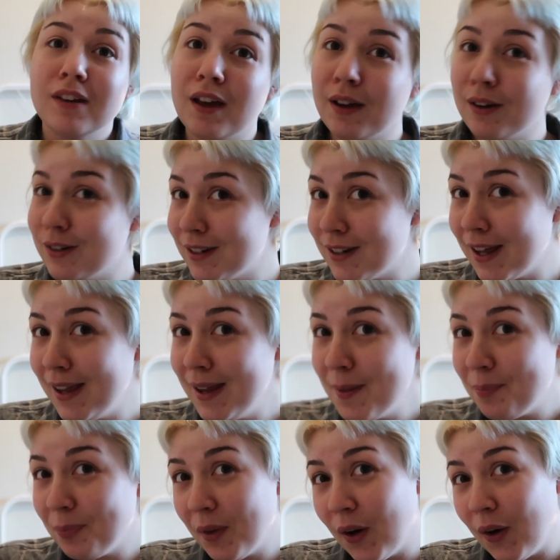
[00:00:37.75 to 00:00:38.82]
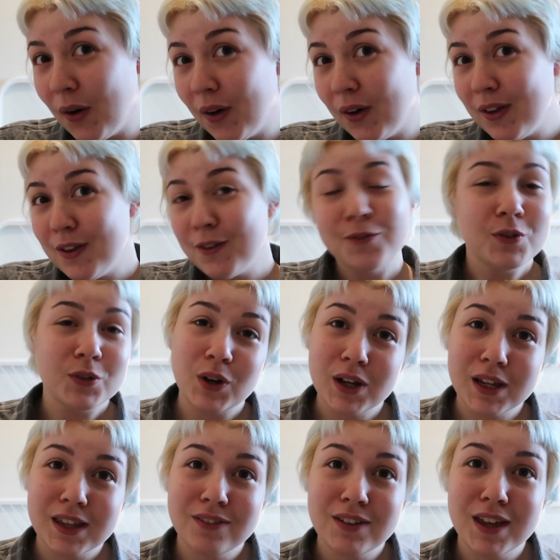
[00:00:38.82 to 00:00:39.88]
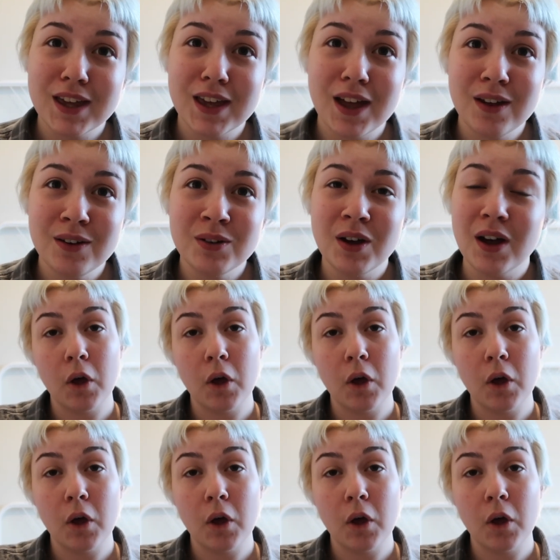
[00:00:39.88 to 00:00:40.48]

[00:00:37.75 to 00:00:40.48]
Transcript: so today I thought I'd give it a go.